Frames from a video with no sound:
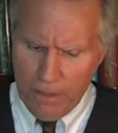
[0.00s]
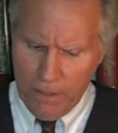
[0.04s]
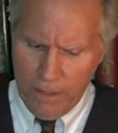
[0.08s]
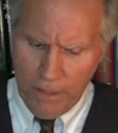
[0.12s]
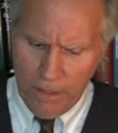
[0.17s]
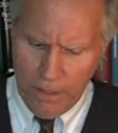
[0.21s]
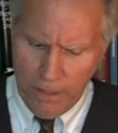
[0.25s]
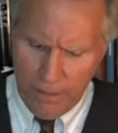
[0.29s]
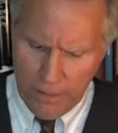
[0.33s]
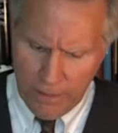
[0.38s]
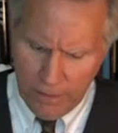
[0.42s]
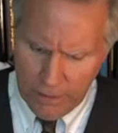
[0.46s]

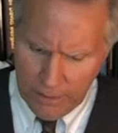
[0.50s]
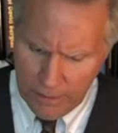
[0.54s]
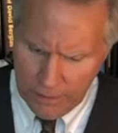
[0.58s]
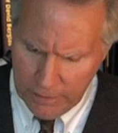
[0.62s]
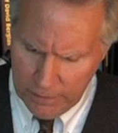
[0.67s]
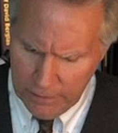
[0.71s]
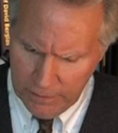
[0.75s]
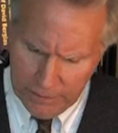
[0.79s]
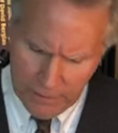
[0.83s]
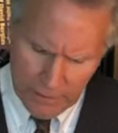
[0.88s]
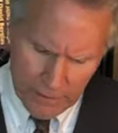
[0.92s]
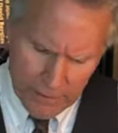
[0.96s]
uh,
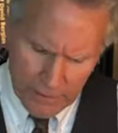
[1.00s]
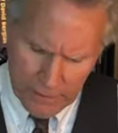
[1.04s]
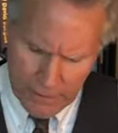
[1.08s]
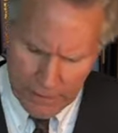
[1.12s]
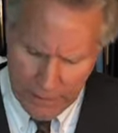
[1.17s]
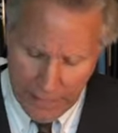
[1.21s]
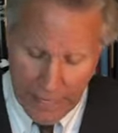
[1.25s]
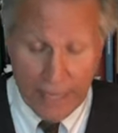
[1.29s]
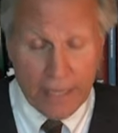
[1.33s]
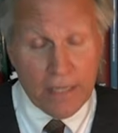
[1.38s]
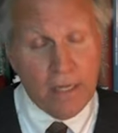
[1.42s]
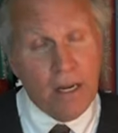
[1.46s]

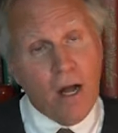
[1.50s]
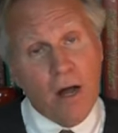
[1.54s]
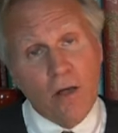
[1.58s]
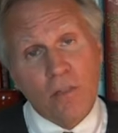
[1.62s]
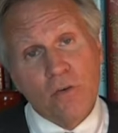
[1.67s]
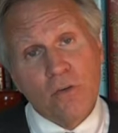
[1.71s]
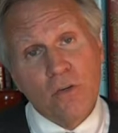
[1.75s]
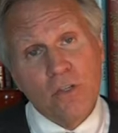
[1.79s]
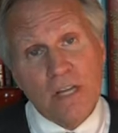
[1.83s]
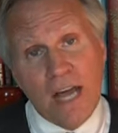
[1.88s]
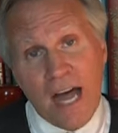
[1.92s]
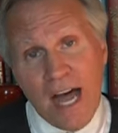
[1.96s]
and
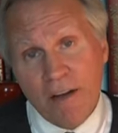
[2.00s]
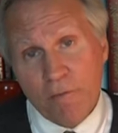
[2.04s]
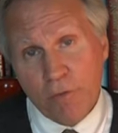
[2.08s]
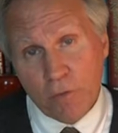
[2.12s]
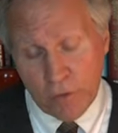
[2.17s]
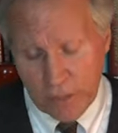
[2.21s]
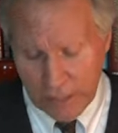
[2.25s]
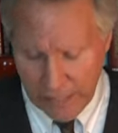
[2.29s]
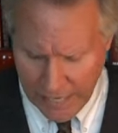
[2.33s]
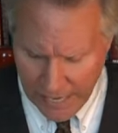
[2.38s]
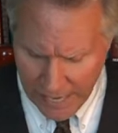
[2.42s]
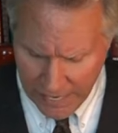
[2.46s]
other
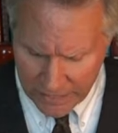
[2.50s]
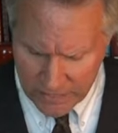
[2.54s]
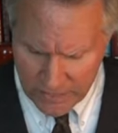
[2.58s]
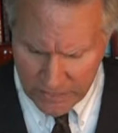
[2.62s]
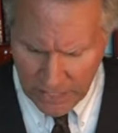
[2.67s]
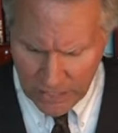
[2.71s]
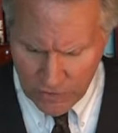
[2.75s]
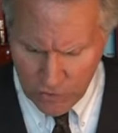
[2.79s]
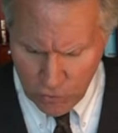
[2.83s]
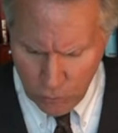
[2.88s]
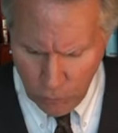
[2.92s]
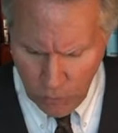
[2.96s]
novelty acts
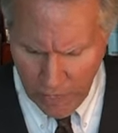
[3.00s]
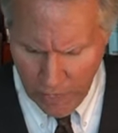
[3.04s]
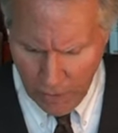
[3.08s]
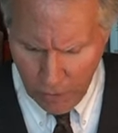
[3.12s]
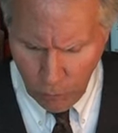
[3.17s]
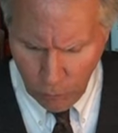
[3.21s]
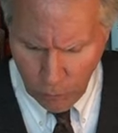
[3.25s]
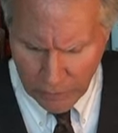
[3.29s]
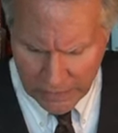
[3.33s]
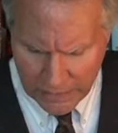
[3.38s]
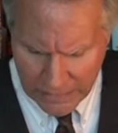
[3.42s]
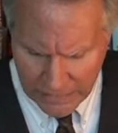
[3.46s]
as
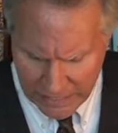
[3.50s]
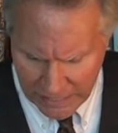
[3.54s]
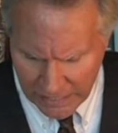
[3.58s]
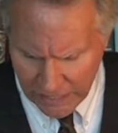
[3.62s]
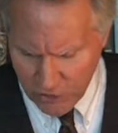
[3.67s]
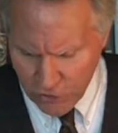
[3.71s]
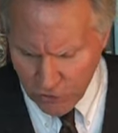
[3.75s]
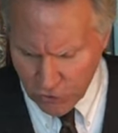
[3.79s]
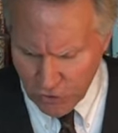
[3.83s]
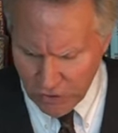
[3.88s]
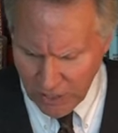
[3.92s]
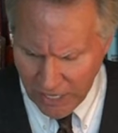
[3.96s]
well. We
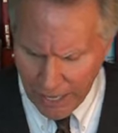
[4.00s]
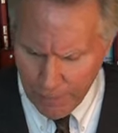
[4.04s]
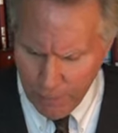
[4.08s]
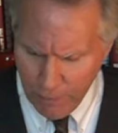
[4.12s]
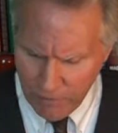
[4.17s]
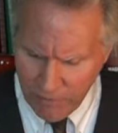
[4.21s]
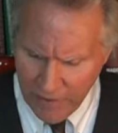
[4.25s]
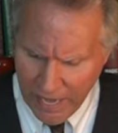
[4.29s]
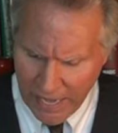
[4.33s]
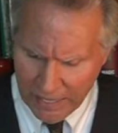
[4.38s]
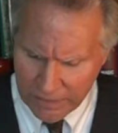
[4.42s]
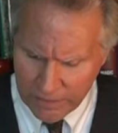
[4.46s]
need your type
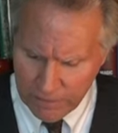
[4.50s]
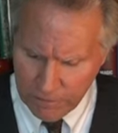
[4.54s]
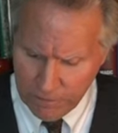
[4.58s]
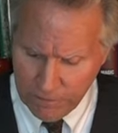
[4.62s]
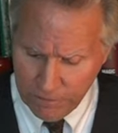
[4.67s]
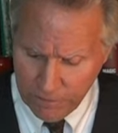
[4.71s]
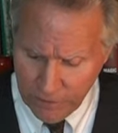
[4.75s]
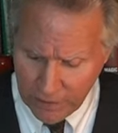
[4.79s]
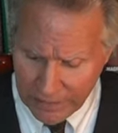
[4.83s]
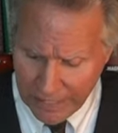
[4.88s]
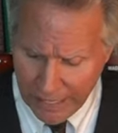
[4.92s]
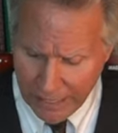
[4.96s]
of act to
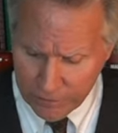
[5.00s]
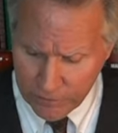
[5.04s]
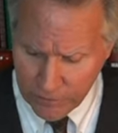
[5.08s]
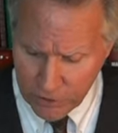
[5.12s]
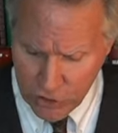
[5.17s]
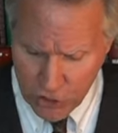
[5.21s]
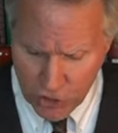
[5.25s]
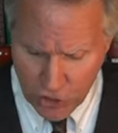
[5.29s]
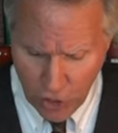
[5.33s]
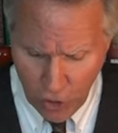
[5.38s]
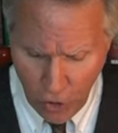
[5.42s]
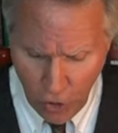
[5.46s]
fill out the
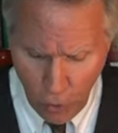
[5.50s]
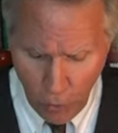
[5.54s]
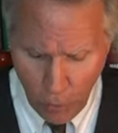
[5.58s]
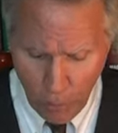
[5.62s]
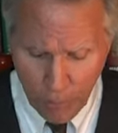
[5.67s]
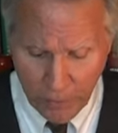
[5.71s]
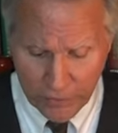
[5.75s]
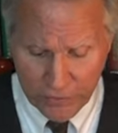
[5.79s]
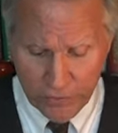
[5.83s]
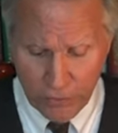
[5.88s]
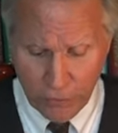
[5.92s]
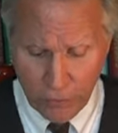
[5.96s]
show,
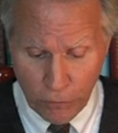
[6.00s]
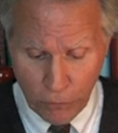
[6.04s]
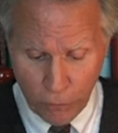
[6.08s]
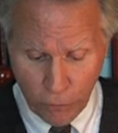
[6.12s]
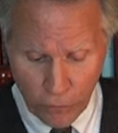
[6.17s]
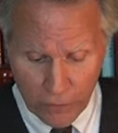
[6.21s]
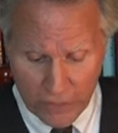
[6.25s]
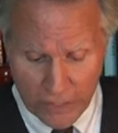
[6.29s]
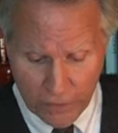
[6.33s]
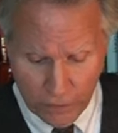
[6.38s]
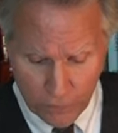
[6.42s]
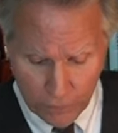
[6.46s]
but the
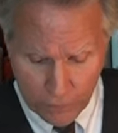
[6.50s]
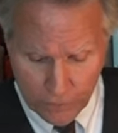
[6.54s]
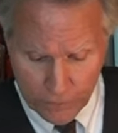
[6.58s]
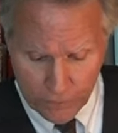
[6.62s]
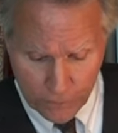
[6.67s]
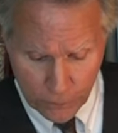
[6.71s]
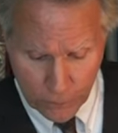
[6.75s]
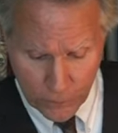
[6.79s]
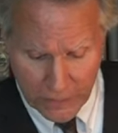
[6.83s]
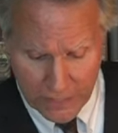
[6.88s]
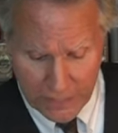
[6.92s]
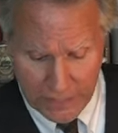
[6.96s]
real
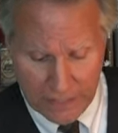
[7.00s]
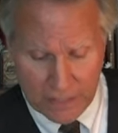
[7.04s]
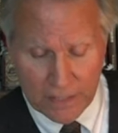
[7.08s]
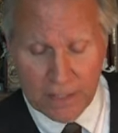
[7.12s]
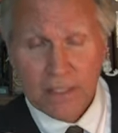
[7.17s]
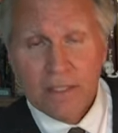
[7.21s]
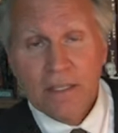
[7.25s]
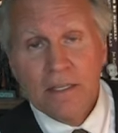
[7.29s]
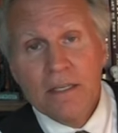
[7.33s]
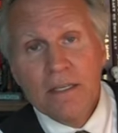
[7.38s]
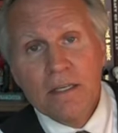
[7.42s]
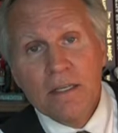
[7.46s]
freak
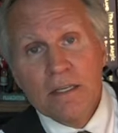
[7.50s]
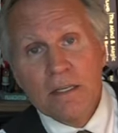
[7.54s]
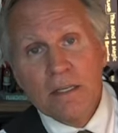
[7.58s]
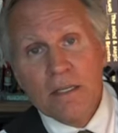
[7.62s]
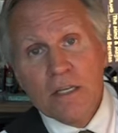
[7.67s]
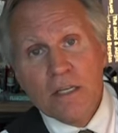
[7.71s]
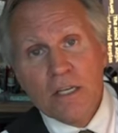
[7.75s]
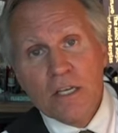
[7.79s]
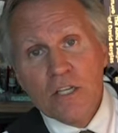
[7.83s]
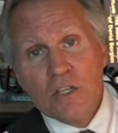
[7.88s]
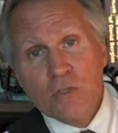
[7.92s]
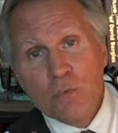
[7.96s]

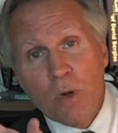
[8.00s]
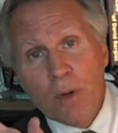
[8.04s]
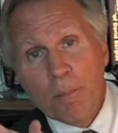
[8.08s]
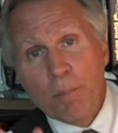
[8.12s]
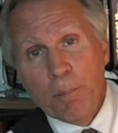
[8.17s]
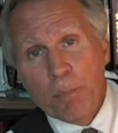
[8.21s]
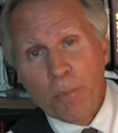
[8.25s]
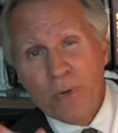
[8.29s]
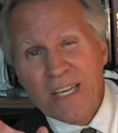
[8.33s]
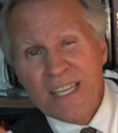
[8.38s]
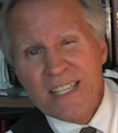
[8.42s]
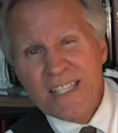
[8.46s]
is
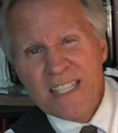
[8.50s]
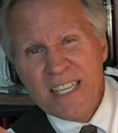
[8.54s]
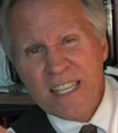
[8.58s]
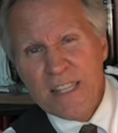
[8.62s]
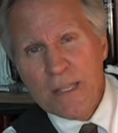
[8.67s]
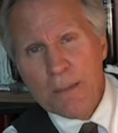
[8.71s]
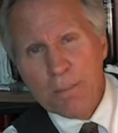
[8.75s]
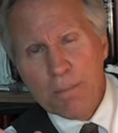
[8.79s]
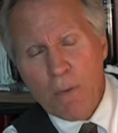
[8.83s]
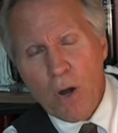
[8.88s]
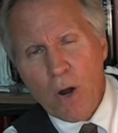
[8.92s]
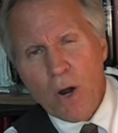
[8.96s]
what brings
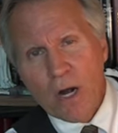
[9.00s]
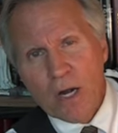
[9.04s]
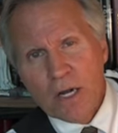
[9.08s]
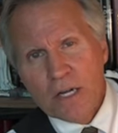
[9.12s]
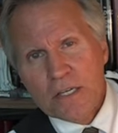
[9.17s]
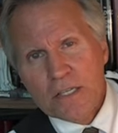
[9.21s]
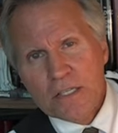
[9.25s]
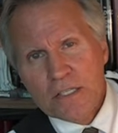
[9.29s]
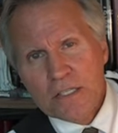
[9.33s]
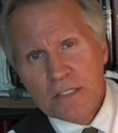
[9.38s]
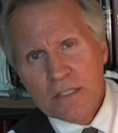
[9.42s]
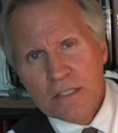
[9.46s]
in the
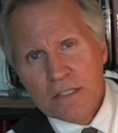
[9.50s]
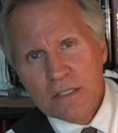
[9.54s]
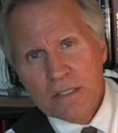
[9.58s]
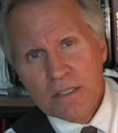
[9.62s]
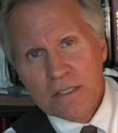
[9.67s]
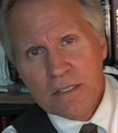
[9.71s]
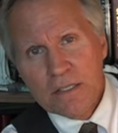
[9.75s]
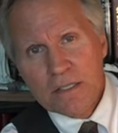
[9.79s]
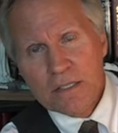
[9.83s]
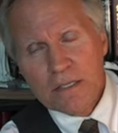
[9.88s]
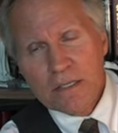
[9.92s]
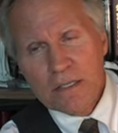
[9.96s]
marks.
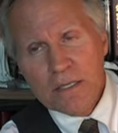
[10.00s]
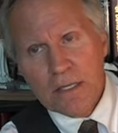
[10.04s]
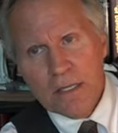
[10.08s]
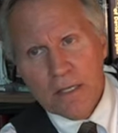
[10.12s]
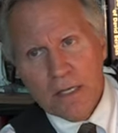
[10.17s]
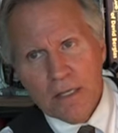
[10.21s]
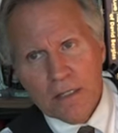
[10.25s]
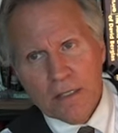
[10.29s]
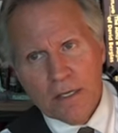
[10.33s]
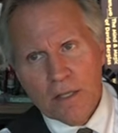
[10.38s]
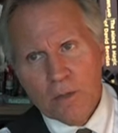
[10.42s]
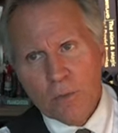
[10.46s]

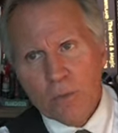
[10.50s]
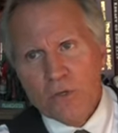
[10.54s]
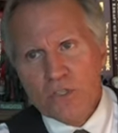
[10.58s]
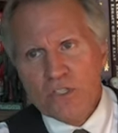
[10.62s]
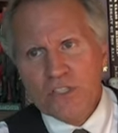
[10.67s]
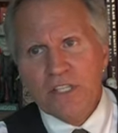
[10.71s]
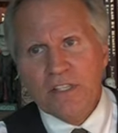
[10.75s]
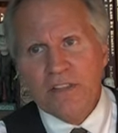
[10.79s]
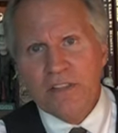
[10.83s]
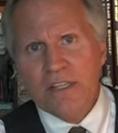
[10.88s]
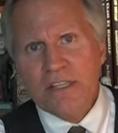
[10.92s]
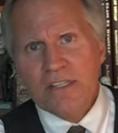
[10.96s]
In other
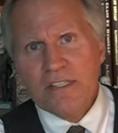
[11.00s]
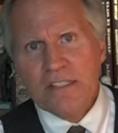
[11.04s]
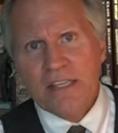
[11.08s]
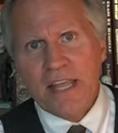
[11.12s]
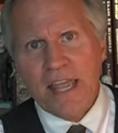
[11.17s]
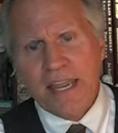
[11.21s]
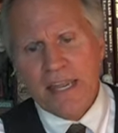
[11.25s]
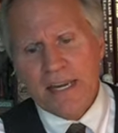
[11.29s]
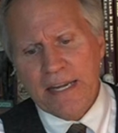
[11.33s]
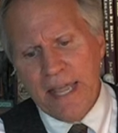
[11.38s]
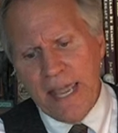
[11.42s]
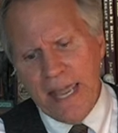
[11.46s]
words, in this
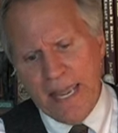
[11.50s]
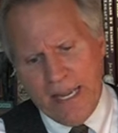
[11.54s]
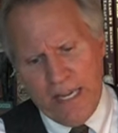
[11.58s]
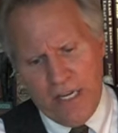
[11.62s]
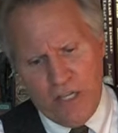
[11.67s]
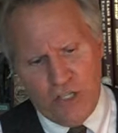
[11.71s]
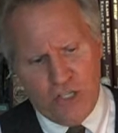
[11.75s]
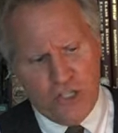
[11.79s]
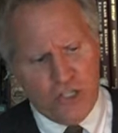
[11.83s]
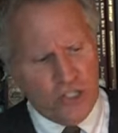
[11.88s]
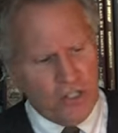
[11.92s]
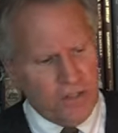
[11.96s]
day and
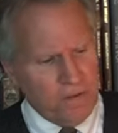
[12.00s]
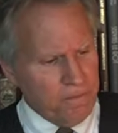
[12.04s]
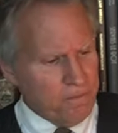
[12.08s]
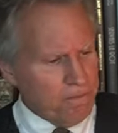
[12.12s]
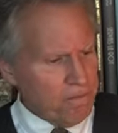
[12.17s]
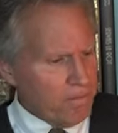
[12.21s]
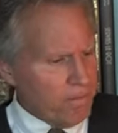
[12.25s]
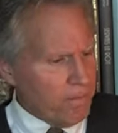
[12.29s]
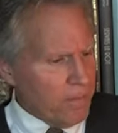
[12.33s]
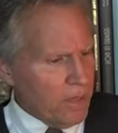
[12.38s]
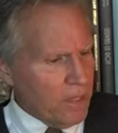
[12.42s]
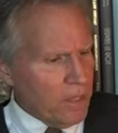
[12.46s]
age,
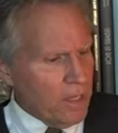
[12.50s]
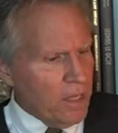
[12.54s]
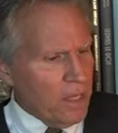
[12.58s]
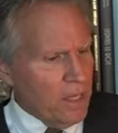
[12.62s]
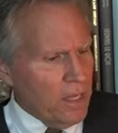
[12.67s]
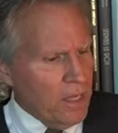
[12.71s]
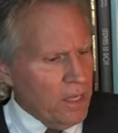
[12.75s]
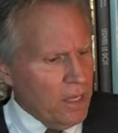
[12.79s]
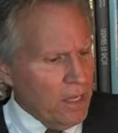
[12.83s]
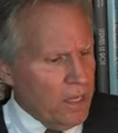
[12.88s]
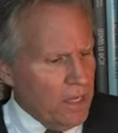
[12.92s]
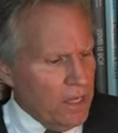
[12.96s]

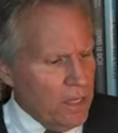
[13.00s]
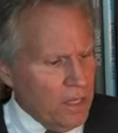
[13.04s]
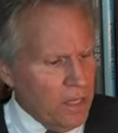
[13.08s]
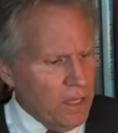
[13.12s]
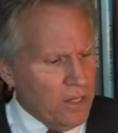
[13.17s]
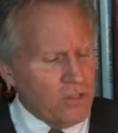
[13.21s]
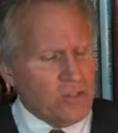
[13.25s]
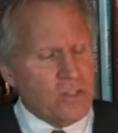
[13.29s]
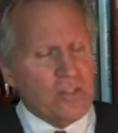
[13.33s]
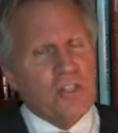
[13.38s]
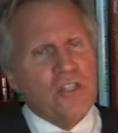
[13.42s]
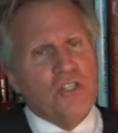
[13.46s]

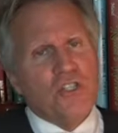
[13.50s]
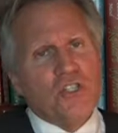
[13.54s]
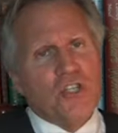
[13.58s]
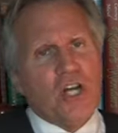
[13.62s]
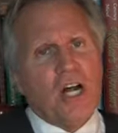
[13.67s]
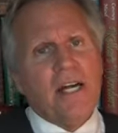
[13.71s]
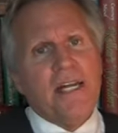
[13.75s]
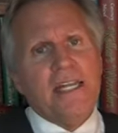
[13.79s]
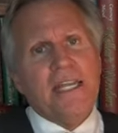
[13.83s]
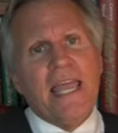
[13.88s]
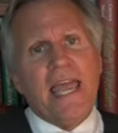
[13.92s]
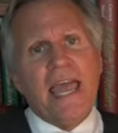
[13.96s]
it's the
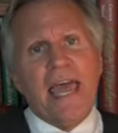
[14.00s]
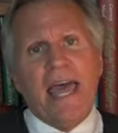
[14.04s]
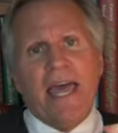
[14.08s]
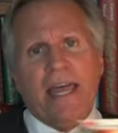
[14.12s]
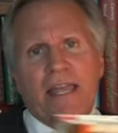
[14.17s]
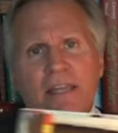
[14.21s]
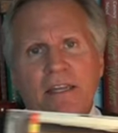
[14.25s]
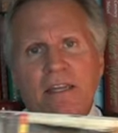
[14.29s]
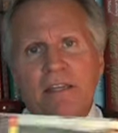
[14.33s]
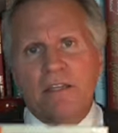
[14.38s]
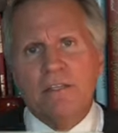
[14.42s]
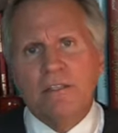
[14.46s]
Johnny
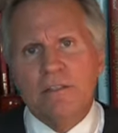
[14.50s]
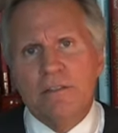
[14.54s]
Eck